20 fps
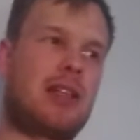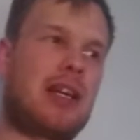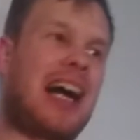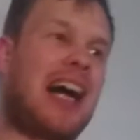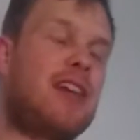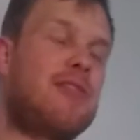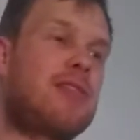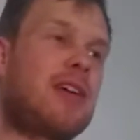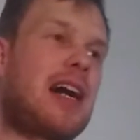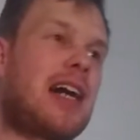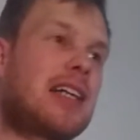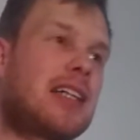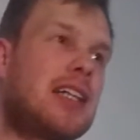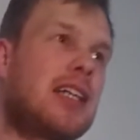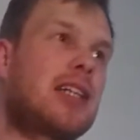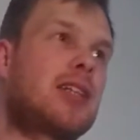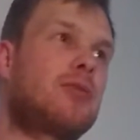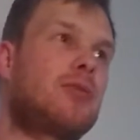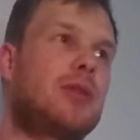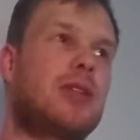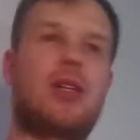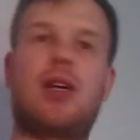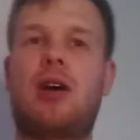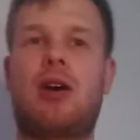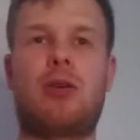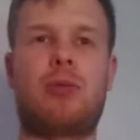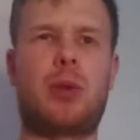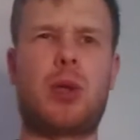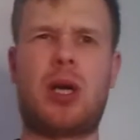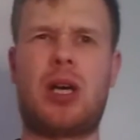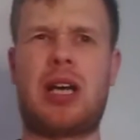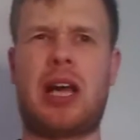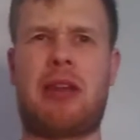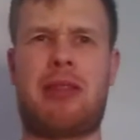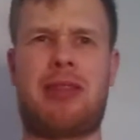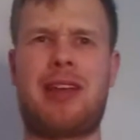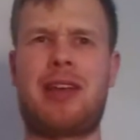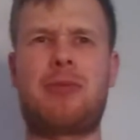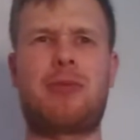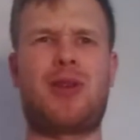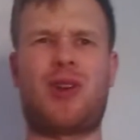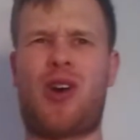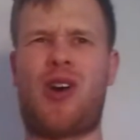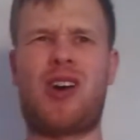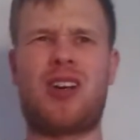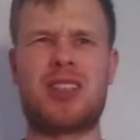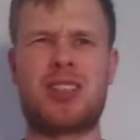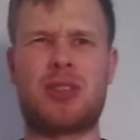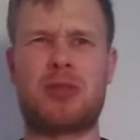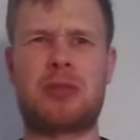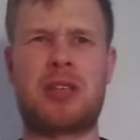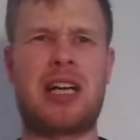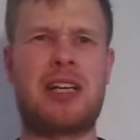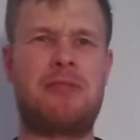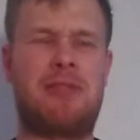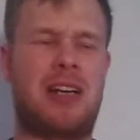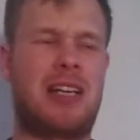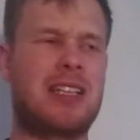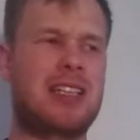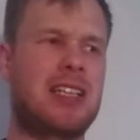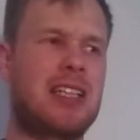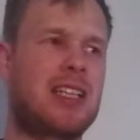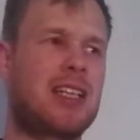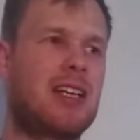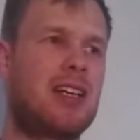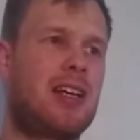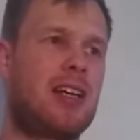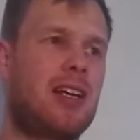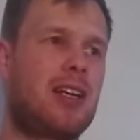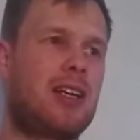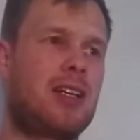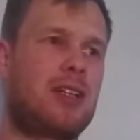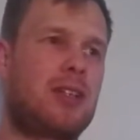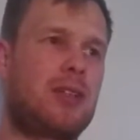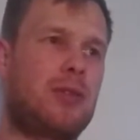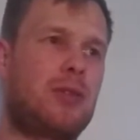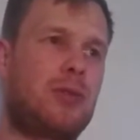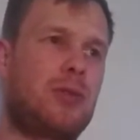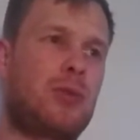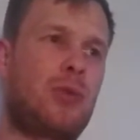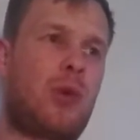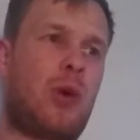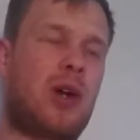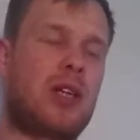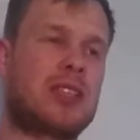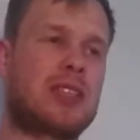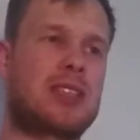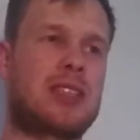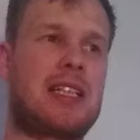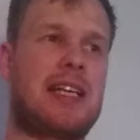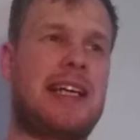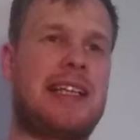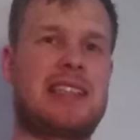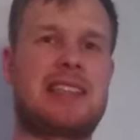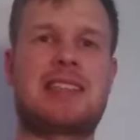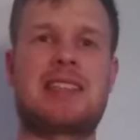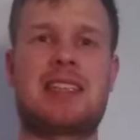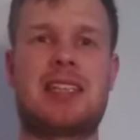Ralf Rangnick, I think we all know Ralf Rangnick, who was at